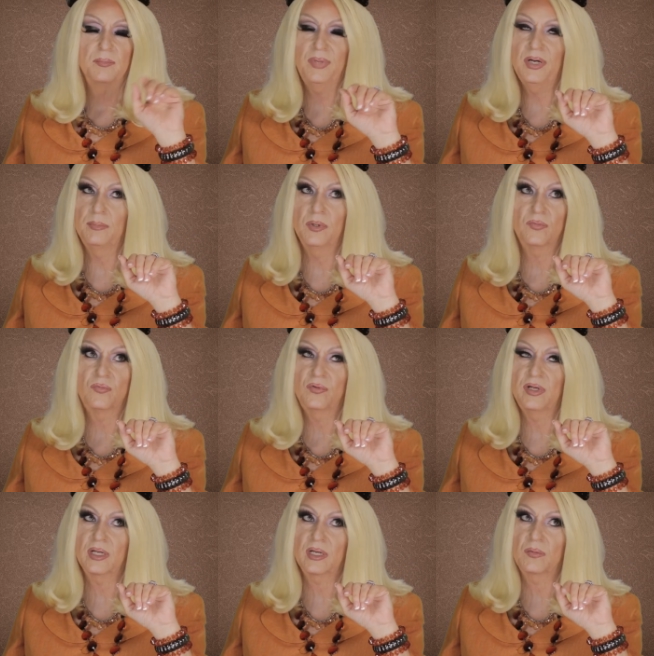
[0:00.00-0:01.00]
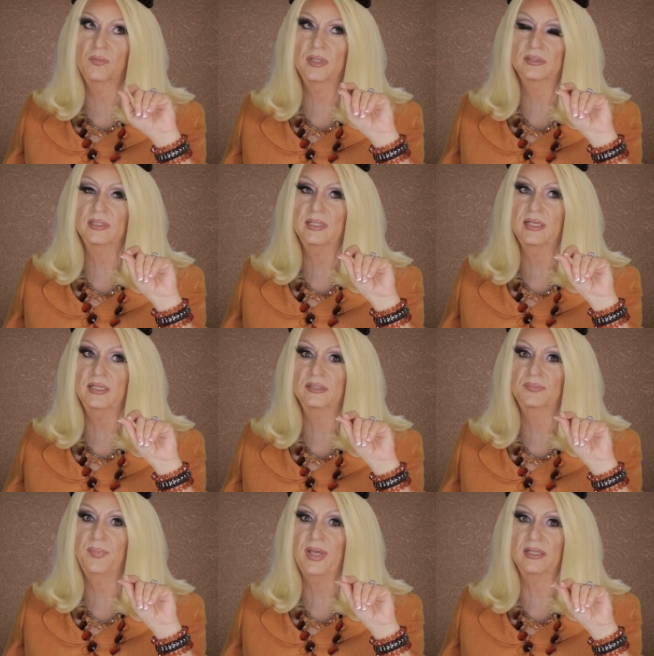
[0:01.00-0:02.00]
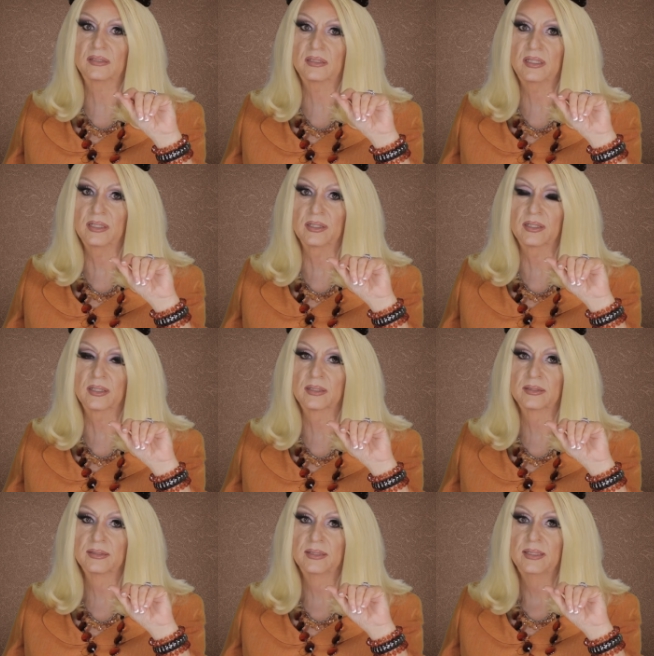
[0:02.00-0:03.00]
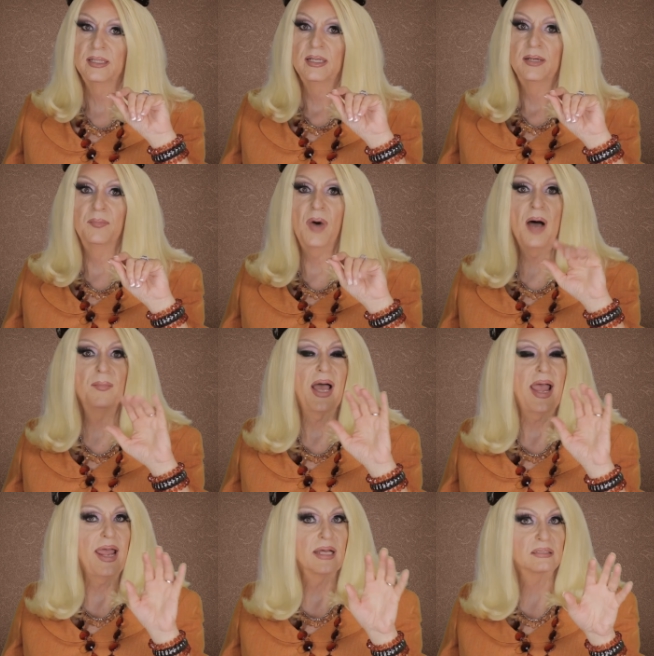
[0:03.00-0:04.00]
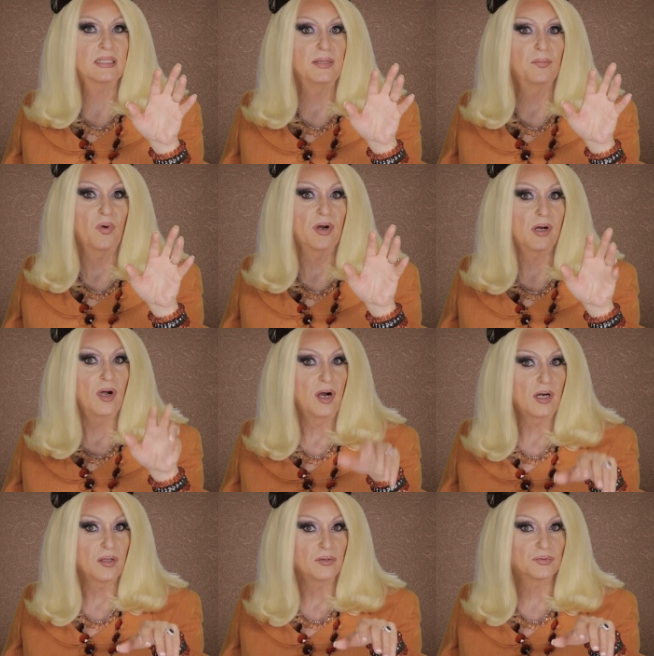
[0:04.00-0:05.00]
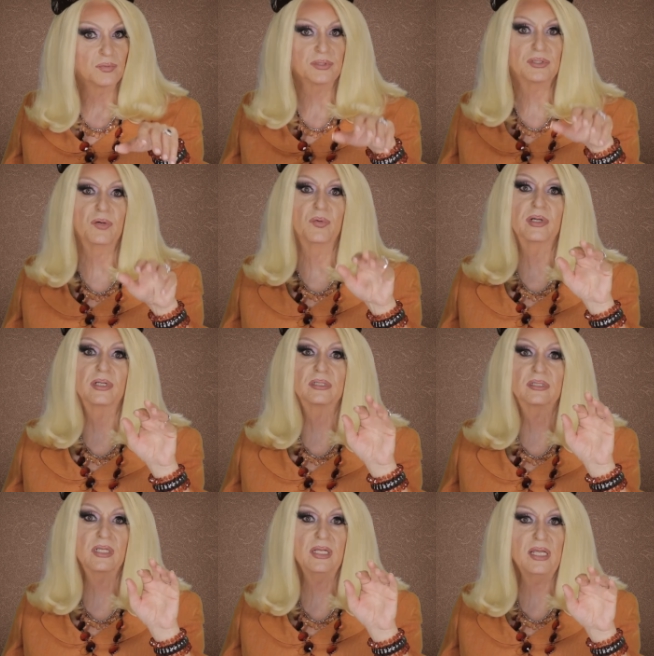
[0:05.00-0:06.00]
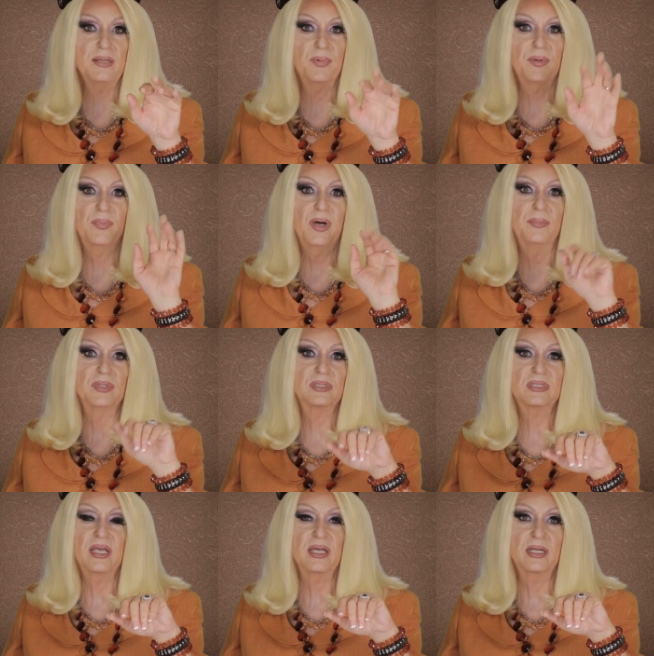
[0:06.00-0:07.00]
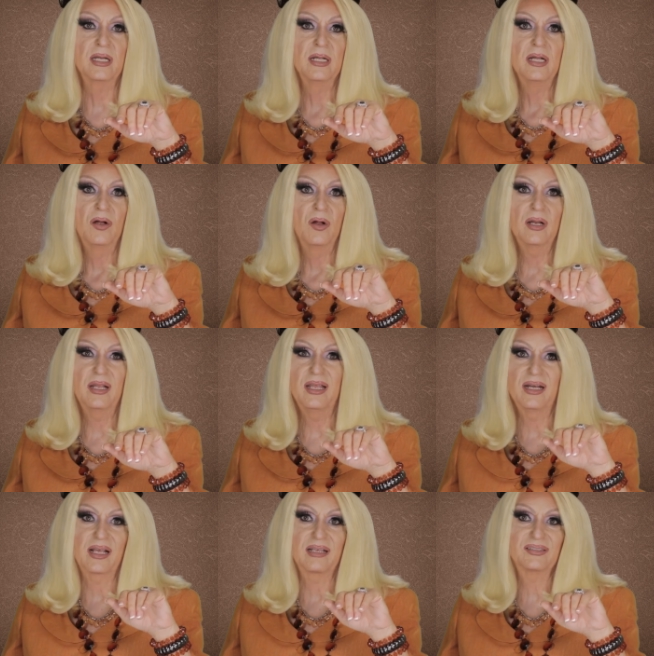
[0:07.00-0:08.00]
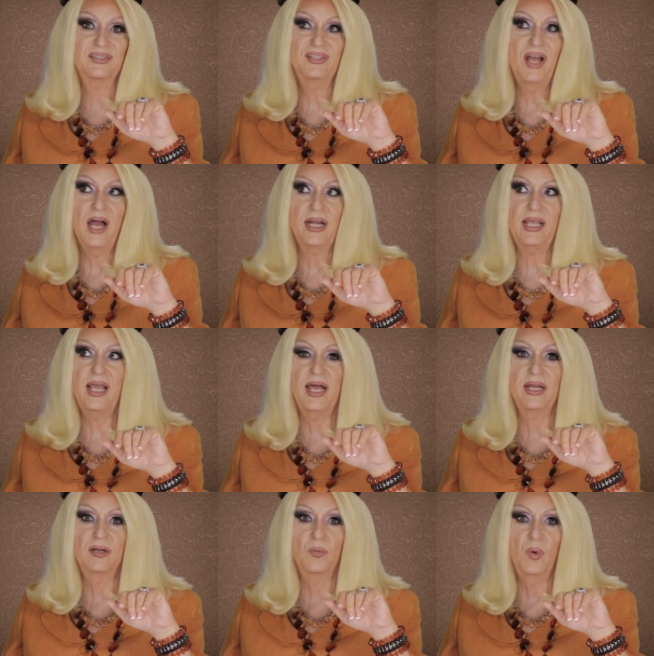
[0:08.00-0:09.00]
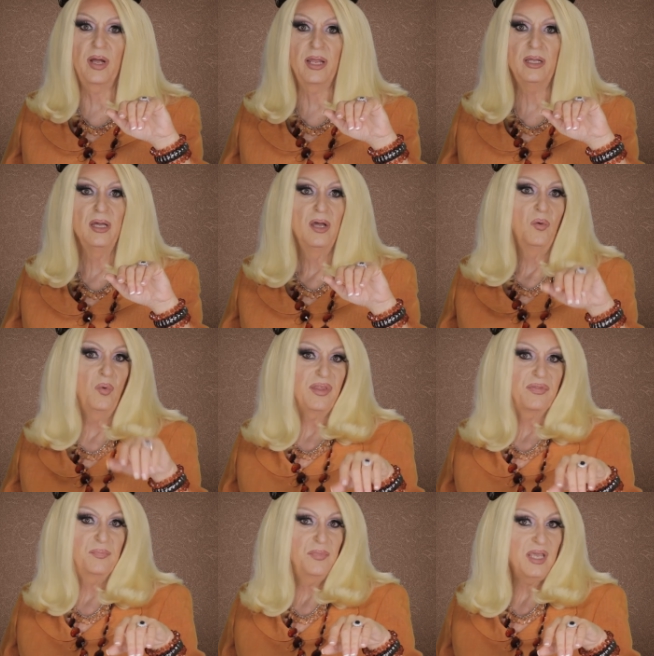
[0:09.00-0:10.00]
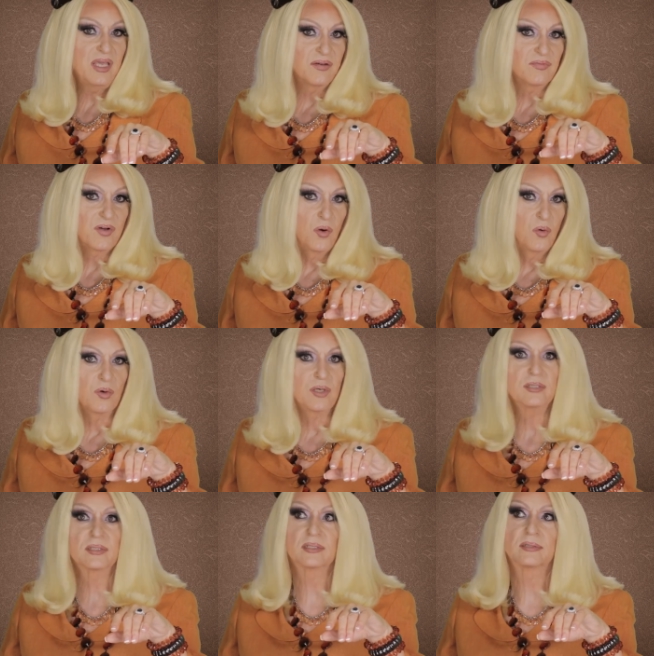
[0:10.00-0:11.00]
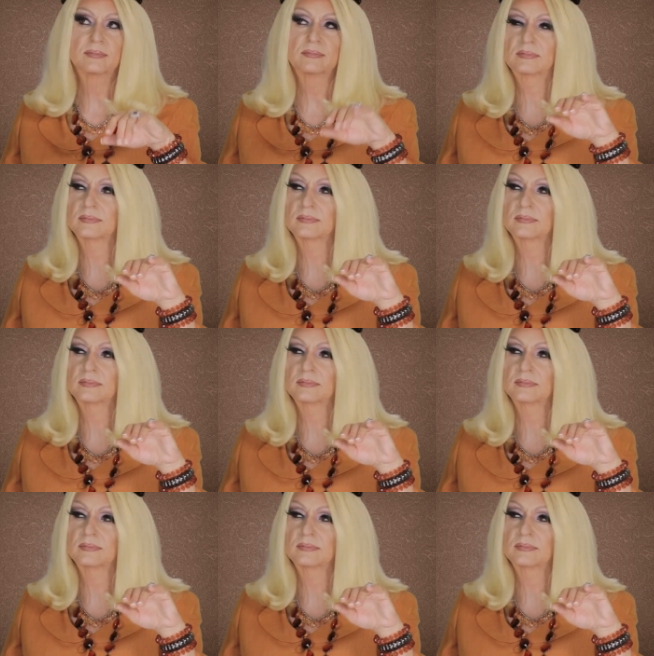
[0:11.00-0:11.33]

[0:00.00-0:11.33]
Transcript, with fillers: Bubba really wasn't at his best here. Mama asked him where Carlos was going to sleep, and Bubba said, in a snotty kind of way, with me, of course.